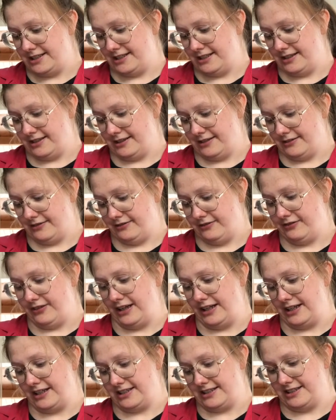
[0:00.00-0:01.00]
the
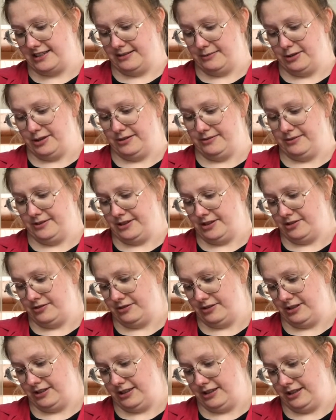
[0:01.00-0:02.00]
fake cinnamon. It's
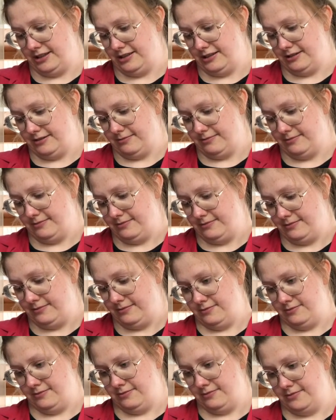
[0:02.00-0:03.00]
not the,
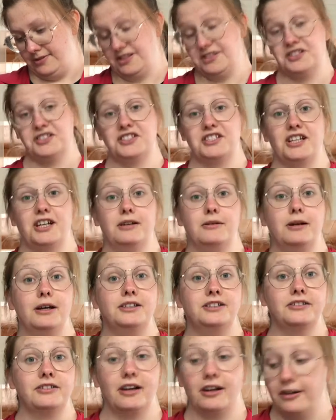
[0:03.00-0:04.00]
doesn't say, I
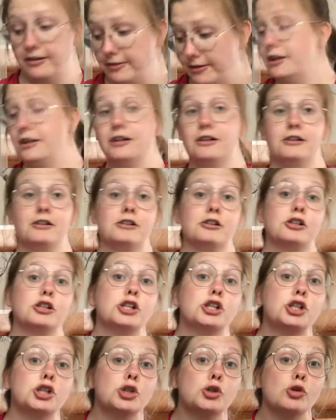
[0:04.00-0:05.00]
don't care.
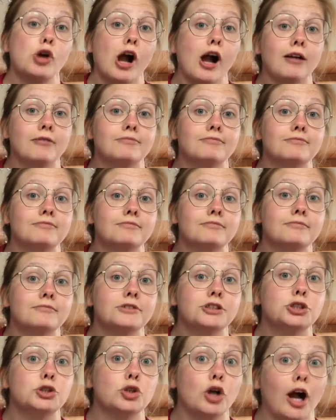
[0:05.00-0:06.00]
Sugar,
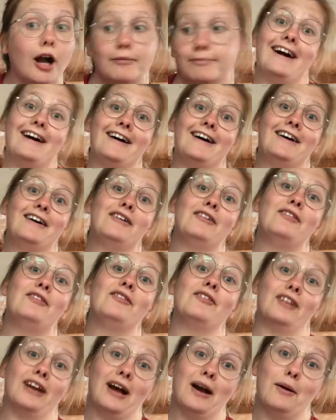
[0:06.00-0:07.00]

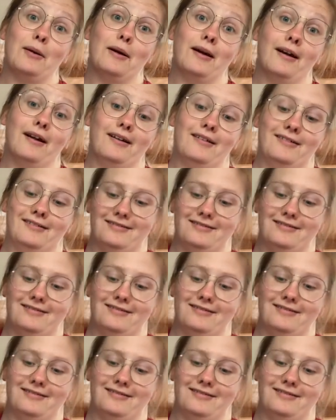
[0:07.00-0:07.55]
flour.